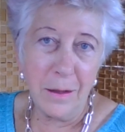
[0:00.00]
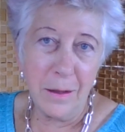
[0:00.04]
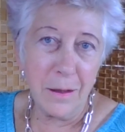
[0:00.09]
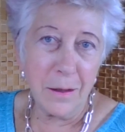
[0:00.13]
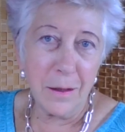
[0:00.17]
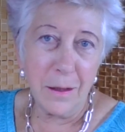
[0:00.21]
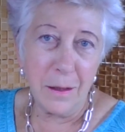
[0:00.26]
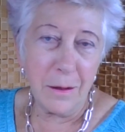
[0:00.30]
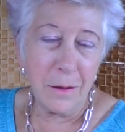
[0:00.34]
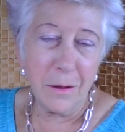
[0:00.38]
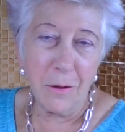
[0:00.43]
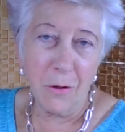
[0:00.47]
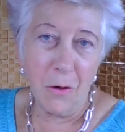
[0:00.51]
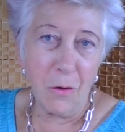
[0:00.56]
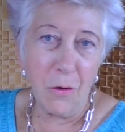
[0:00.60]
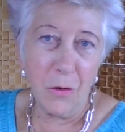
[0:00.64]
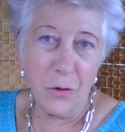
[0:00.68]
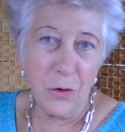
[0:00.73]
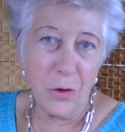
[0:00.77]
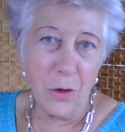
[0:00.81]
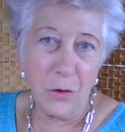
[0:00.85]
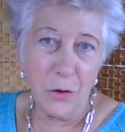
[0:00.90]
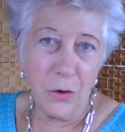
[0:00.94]
It's not
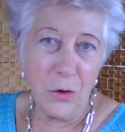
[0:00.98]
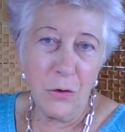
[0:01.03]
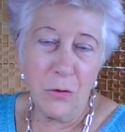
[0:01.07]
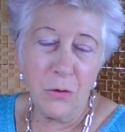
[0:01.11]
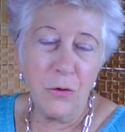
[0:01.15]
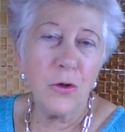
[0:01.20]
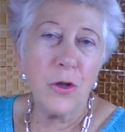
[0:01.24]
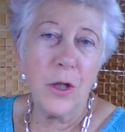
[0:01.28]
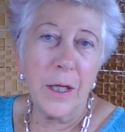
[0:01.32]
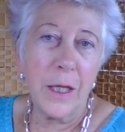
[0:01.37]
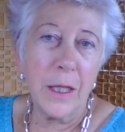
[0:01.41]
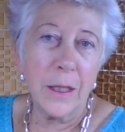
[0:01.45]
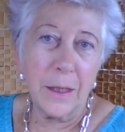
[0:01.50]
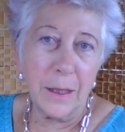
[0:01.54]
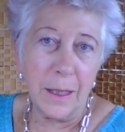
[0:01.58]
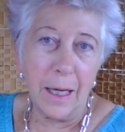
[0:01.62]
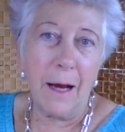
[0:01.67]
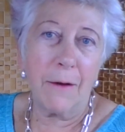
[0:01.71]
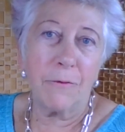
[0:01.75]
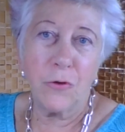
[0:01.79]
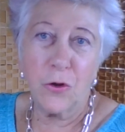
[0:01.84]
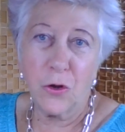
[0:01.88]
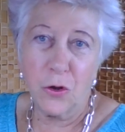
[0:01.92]
usually a
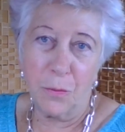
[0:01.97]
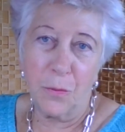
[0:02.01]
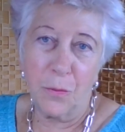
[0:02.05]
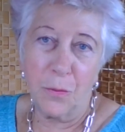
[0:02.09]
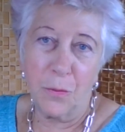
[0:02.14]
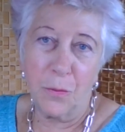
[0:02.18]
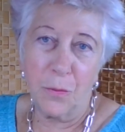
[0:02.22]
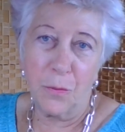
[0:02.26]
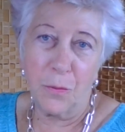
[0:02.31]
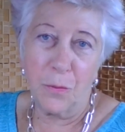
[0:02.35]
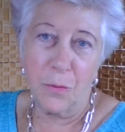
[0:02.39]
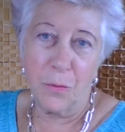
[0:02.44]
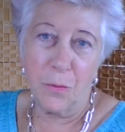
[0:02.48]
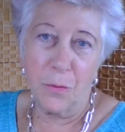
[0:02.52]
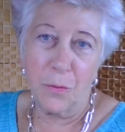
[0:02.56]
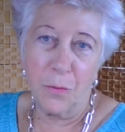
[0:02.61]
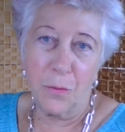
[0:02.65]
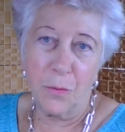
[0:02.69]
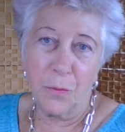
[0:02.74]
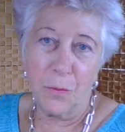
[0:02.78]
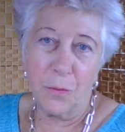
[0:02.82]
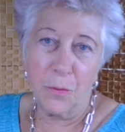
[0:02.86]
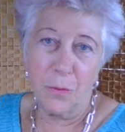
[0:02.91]
tangible
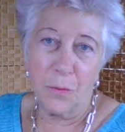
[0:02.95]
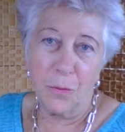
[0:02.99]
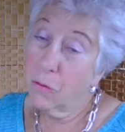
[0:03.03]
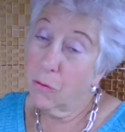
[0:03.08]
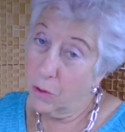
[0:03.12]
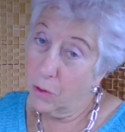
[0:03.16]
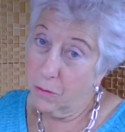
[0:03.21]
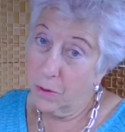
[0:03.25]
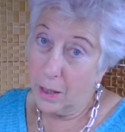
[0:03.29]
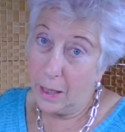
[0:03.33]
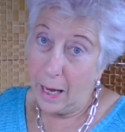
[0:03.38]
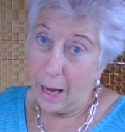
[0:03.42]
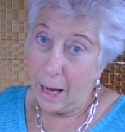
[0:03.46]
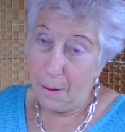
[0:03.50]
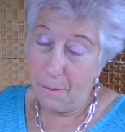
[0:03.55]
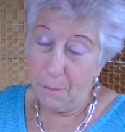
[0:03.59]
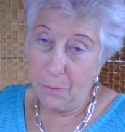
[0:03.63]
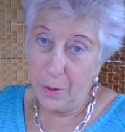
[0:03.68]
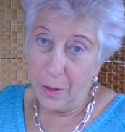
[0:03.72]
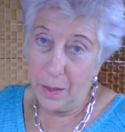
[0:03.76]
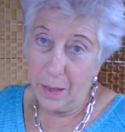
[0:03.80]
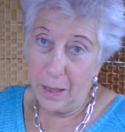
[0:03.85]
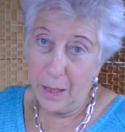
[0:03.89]
failure, although it
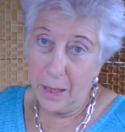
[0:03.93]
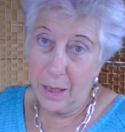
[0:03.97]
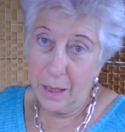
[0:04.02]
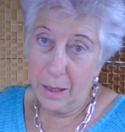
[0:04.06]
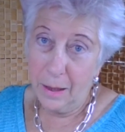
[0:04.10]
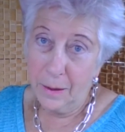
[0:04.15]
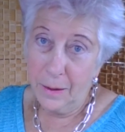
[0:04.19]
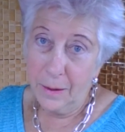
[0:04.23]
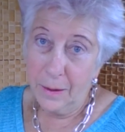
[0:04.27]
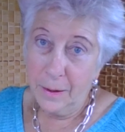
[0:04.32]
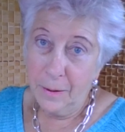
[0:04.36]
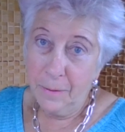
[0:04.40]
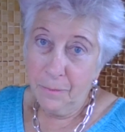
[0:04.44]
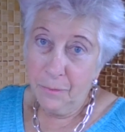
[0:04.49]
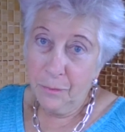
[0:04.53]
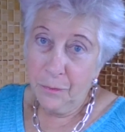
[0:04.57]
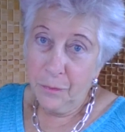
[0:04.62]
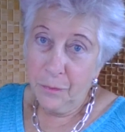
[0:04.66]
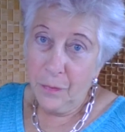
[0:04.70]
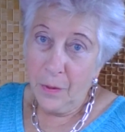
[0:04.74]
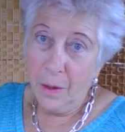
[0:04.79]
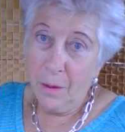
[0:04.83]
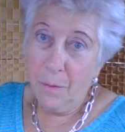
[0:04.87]
can be.
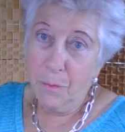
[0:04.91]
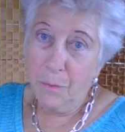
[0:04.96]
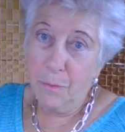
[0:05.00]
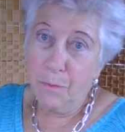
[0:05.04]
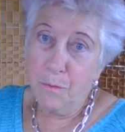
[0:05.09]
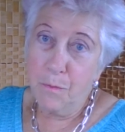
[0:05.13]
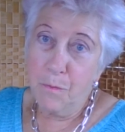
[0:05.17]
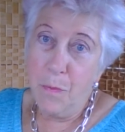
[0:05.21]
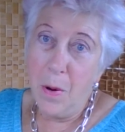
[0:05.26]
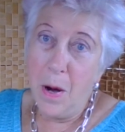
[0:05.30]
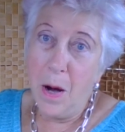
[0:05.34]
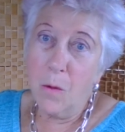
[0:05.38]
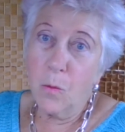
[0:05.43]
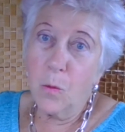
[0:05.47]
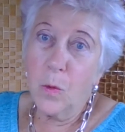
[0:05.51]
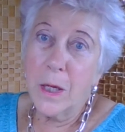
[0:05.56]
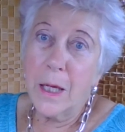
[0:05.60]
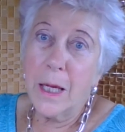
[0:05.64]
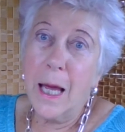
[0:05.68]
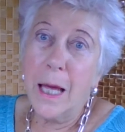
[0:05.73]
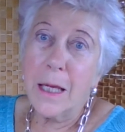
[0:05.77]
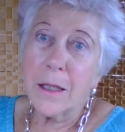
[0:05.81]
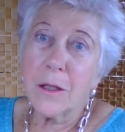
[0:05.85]
But
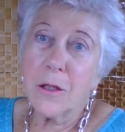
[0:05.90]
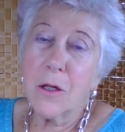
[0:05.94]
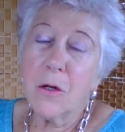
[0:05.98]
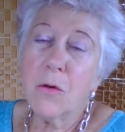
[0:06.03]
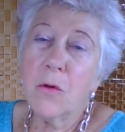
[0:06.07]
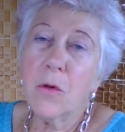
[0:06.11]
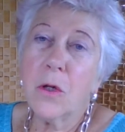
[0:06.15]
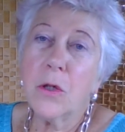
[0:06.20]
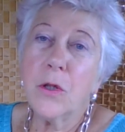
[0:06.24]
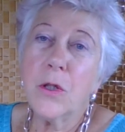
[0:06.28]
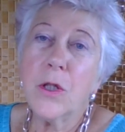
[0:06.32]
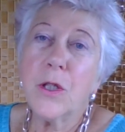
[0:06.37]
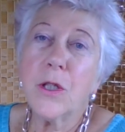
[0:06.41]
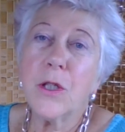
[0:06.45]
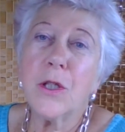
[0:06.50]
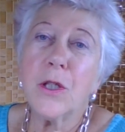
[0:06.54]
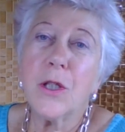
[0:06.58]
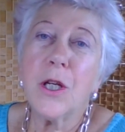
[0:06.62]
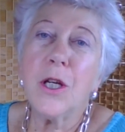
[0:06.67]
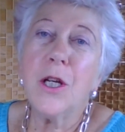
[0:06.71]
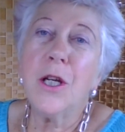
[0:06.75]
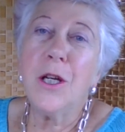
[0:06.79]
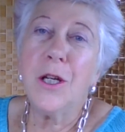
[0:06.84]
we get so
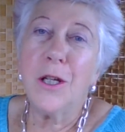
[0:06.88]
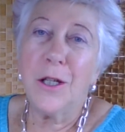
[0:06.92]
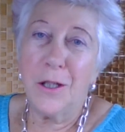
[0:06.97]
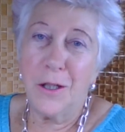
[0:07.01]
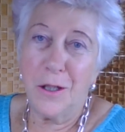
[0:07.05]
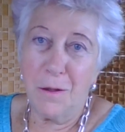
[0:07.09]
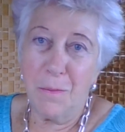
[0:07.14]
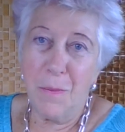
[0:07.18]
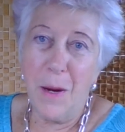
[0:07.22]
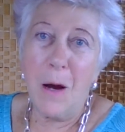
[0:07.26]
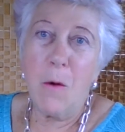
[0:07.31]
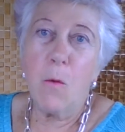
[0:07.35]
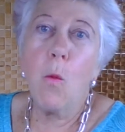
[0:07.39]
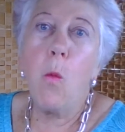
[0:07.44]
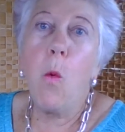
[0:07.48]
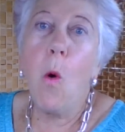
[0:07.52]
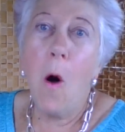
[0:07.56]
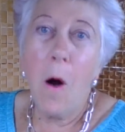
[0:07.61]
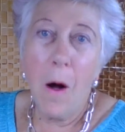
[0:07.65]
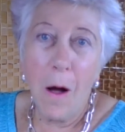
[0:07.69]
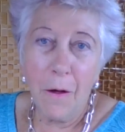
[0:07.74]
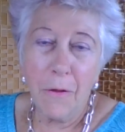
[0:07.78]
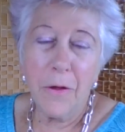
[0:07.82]
concerned about
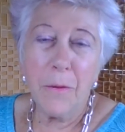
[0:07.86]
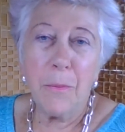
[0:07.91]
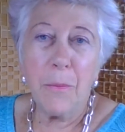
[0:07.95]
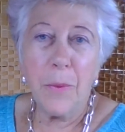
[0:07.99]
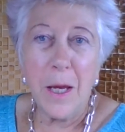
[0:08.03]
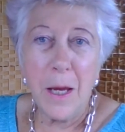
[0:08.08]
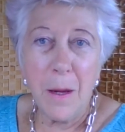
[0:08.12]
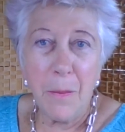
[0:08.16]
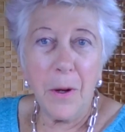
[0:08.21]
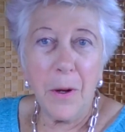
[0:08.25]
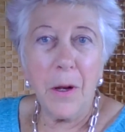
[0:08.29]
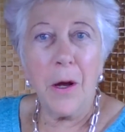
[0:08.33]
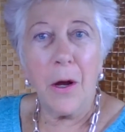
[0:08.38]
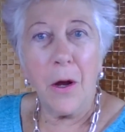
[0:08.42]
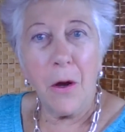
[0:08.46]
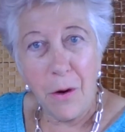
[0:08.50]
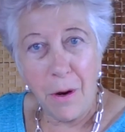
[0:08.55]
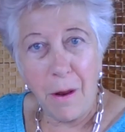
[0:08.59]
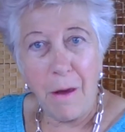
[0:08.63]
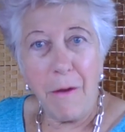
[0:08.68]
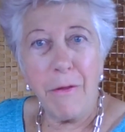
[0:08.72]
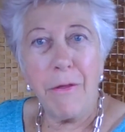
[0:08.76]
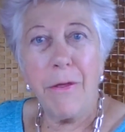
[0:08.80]
what other people are
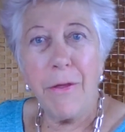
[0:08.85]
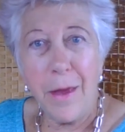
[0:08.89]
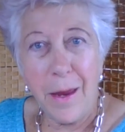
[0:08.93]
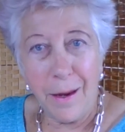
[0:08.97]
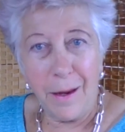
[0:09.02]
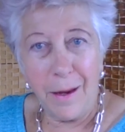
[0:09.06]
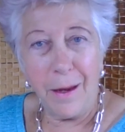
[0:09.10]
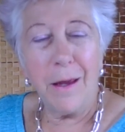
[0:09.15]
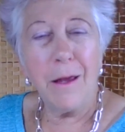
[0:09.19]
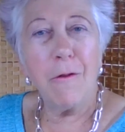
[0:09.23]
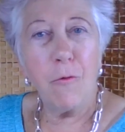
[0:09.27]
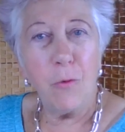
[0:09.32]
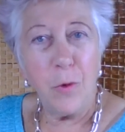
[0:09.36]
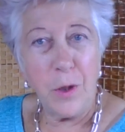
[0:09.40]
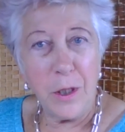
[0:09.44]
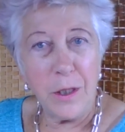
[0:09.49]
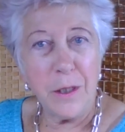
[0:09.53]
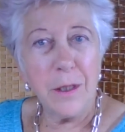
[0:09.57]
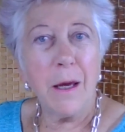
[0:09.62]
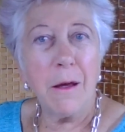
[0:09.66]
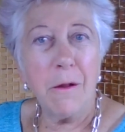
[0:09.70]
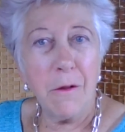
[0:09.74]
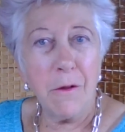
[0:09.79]
going to think if we
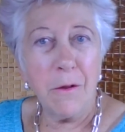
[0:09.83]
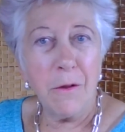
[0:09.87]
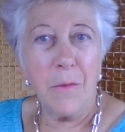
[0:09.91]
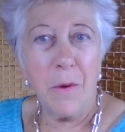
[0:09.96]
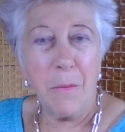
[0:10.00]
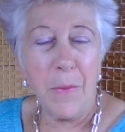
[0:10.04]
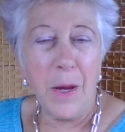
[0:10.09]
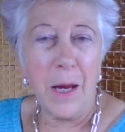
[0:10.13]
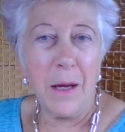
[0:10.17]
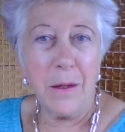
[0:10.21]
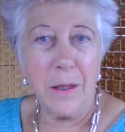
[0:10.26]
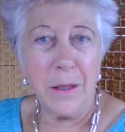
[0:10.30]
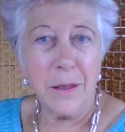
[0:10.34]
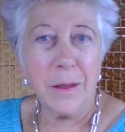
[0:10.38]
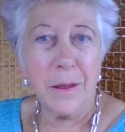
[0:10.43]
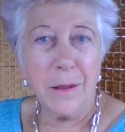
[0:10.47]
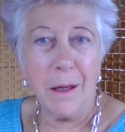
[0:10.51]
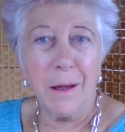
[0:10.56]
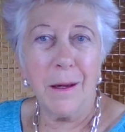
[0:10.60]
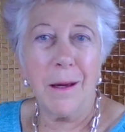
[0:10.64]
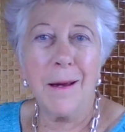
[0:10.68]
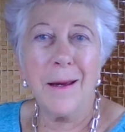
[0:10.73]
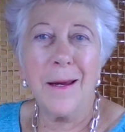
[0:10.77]
tell them about a
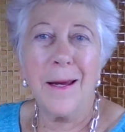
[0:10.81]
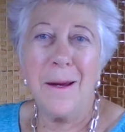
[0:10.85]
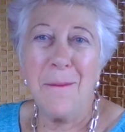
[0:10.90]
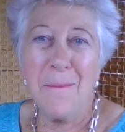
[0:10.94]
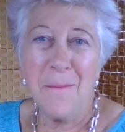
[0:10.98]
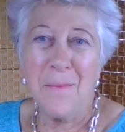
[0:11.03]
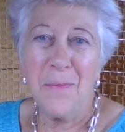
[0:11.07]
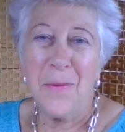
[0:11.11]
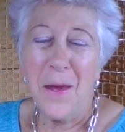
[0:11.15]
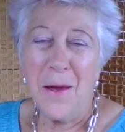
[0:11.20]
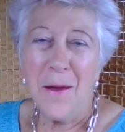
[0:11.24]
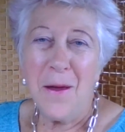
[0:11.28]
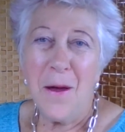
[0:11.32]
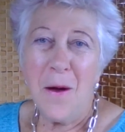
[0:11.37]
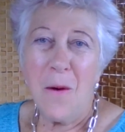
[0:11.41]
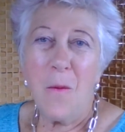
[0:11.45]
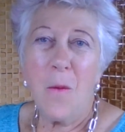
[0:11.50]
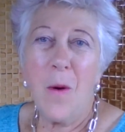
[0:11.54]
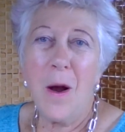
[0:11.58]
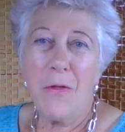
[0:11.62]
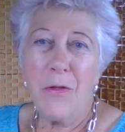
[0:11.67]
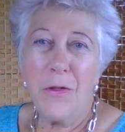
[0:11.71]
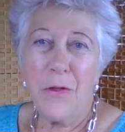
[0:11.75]
time
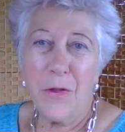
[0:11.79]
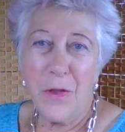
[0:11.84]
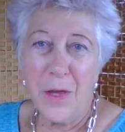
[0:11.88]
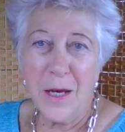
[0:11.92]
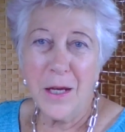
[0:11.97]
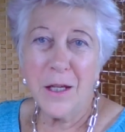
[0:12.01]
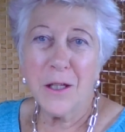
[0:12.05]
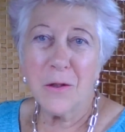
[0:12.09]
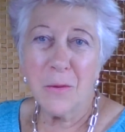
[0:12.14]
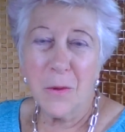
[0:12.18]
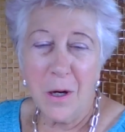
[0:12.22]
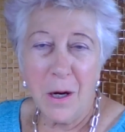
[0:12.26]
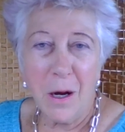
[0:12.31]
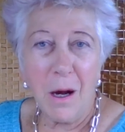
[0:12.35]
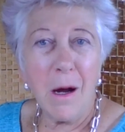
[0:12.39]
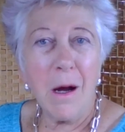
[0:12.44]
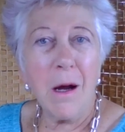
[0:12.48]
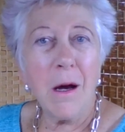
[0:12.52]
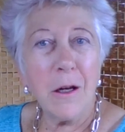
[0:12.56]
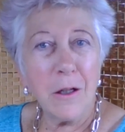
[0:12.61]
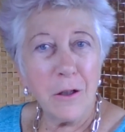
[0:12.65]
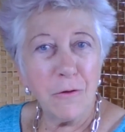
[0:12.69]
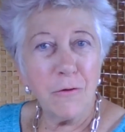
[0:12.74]
when things were
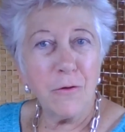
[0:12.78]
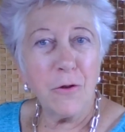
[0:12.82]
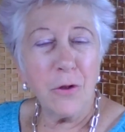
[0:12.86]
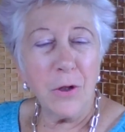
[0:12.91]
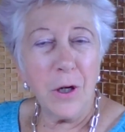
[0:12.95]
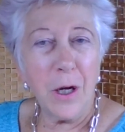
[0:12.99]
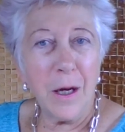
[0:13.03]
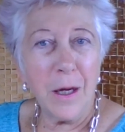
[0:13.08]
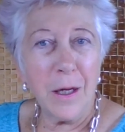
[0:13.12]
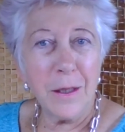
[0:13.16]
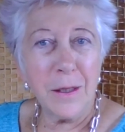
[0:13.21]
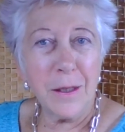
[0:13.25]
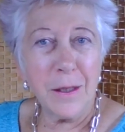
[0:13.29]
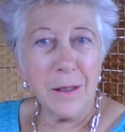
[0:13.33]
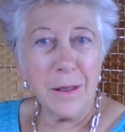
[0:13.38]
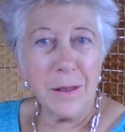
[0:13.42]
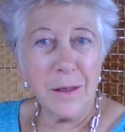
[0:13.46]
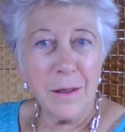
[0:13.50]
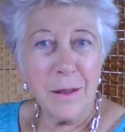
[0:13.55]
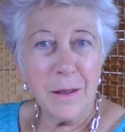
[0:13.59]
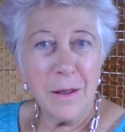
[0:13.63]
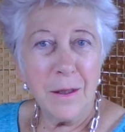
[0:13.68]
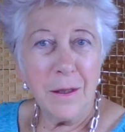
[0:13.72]
hard for
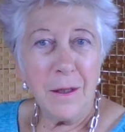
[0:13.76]
us.